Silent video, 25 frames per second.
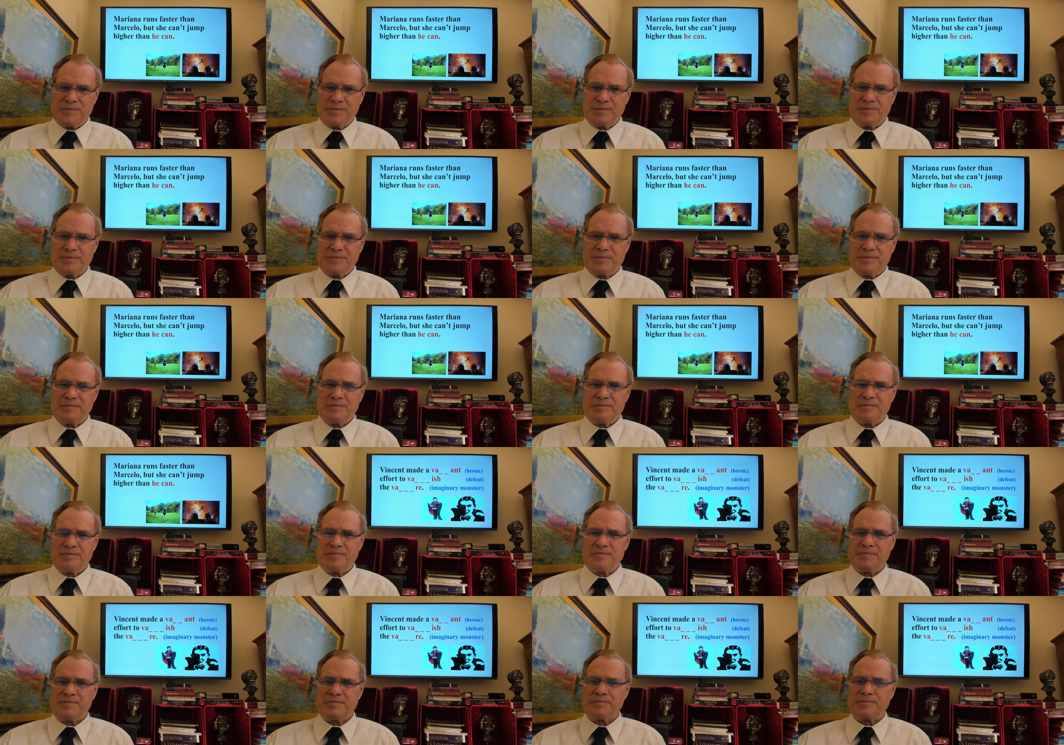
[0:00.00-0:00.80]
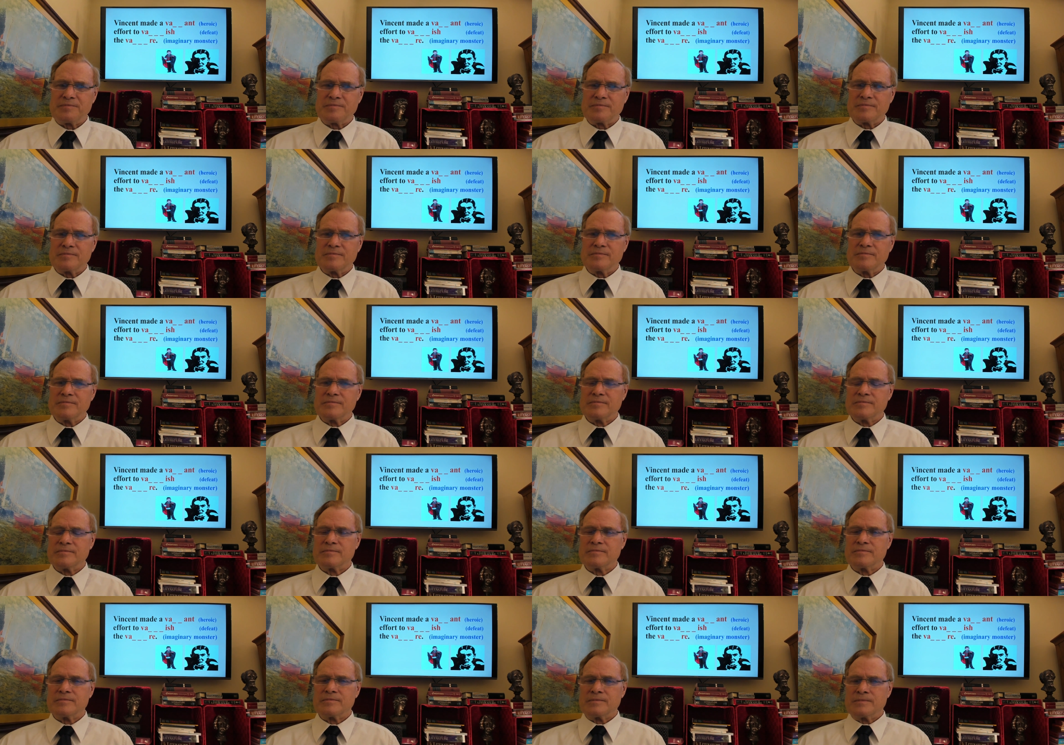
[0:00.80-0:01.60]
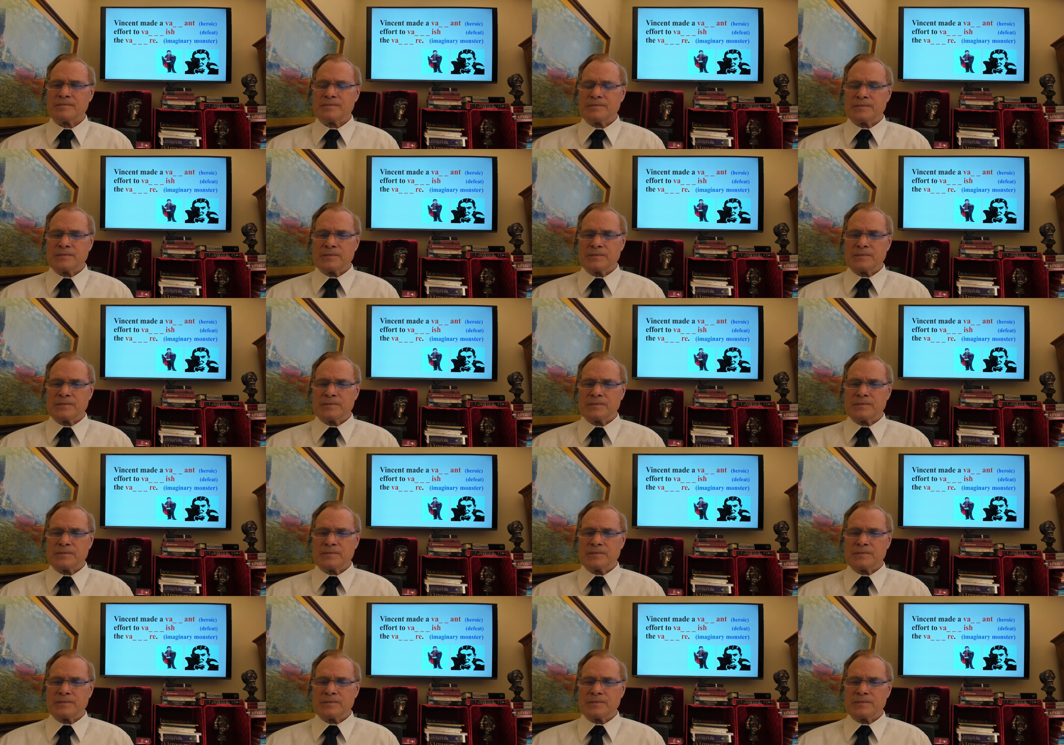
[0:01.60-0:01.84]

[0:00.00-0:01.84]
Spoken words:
(no one is talking)